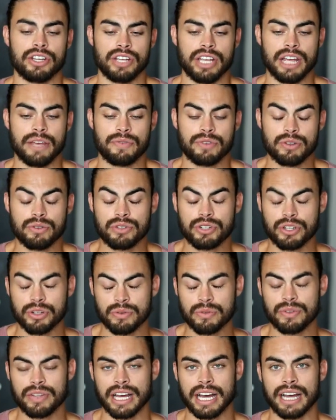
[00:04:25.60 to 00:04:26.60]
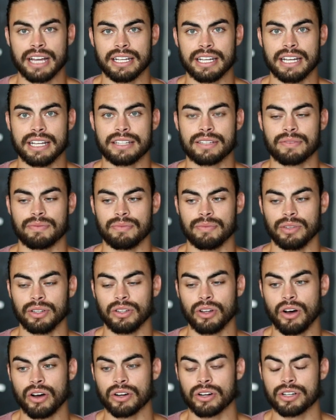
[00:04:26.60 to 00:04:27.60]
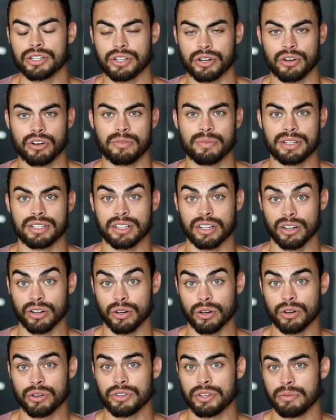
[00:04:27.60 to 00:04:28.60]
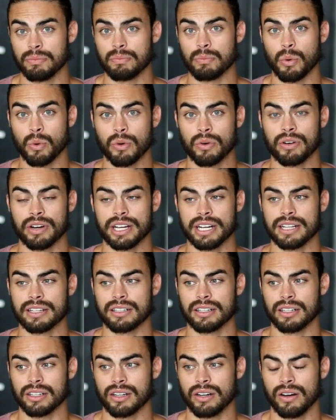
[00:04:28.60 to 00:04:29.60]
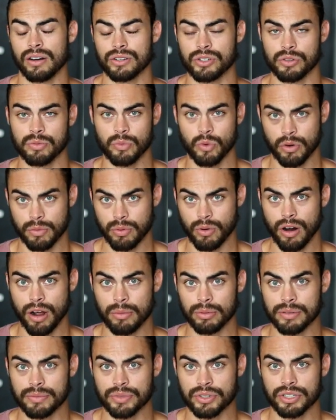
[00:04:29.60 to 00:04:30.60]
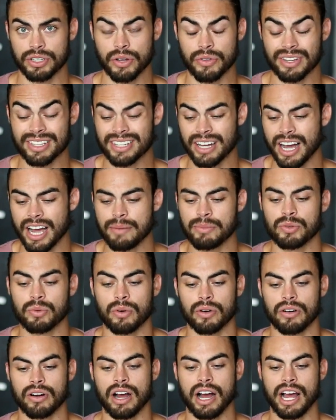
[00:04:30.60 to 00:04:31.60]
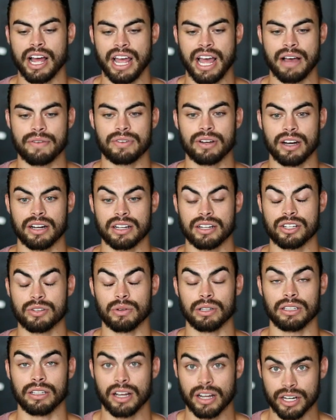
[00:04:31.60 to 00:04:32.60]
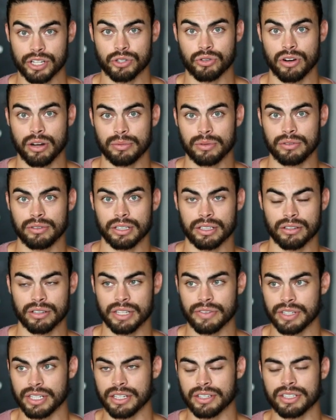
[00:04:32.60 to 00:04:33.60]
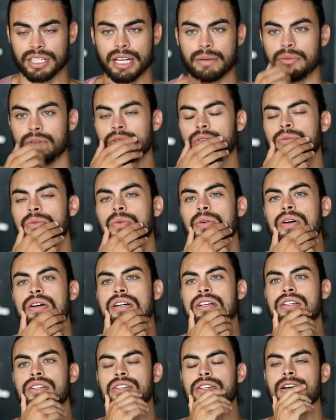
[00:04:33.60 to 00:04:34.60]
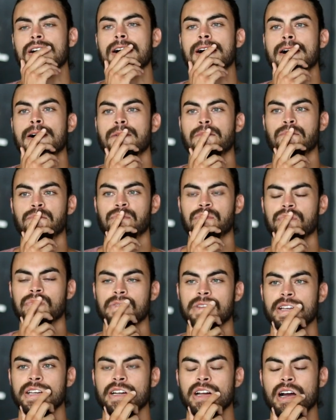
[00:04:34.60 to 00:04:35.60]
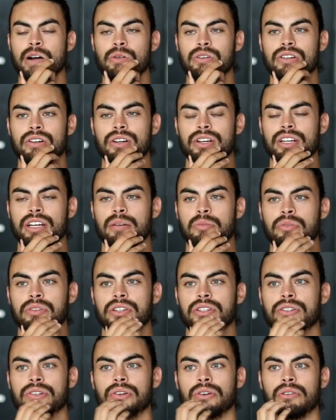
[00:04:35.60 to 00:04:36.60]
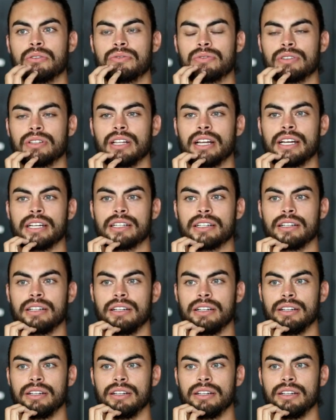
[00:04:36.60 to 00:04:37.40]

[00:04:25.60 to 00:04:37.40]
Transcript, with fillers: if you do that, it's longer term, it's gonna hurt them more and it's gonna cause you more problems. You know, the times where I have gotten into a lot of trouble, like I'll give you an example, was, um, you know, I was hooking up with this girl for like,